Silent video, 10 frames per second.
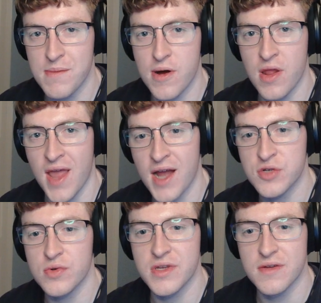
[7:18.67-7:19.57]
about an
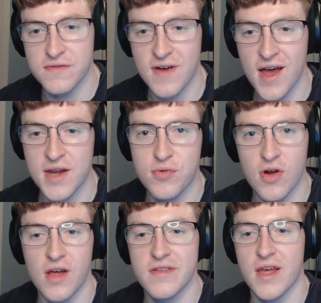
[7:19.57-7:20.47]
actually defined
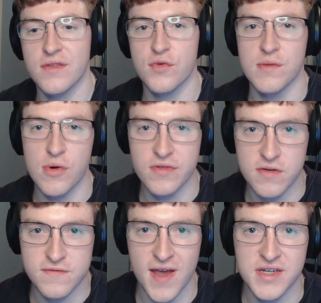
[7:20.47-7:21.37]
process for the most
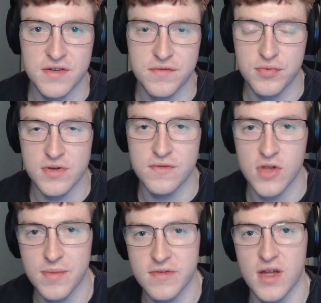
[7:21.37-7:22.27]
effective
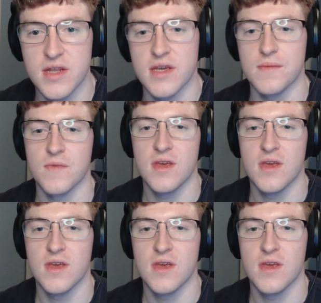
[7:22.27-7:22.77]
pre-flop studying.